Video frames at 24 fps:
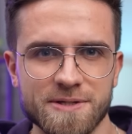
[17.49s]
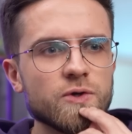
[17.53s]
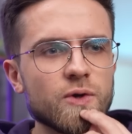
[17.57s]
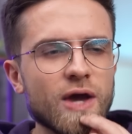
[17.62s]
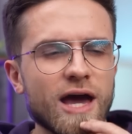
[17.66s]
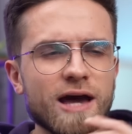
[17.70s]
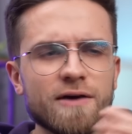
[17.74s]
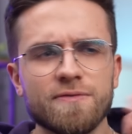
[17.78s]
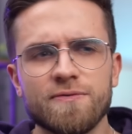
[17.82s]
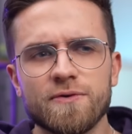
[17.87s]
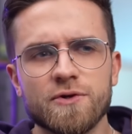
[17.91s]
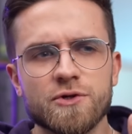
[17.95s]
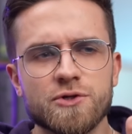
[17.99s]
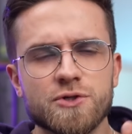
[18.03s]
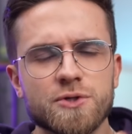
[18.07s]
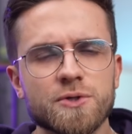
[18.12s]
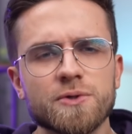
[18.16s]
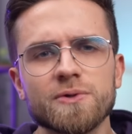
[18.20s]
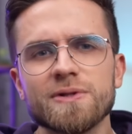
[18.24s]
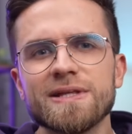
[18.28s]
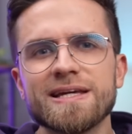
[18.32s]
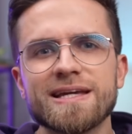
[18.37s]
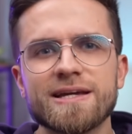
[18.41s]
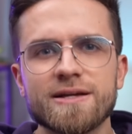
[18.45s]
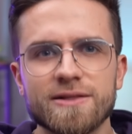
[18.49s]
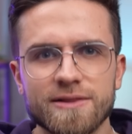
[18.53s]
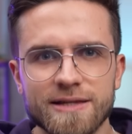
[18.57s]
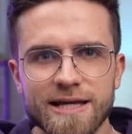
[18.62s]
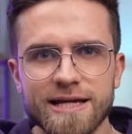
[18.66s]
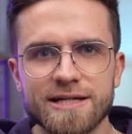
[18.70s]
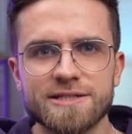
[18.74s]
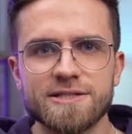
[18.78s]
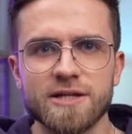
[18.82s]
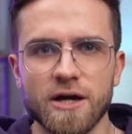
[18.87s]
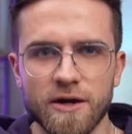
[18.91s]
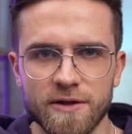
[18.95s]
You have surely
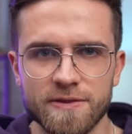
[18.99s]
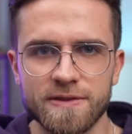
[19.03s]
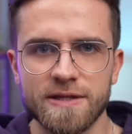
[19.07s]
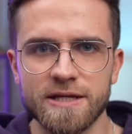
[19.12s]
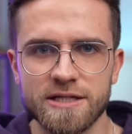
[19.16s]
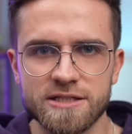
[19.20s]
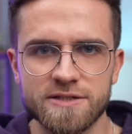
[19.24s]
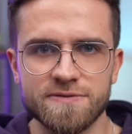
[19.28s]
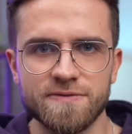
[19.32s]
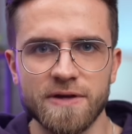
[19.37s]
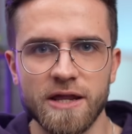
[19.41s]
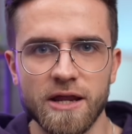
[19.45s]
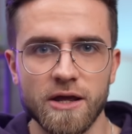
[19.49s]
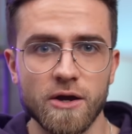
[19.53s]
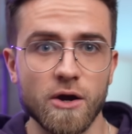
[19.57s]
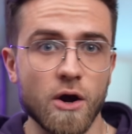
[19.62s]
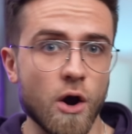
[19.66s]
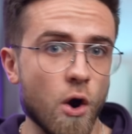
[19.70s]
clicked on this video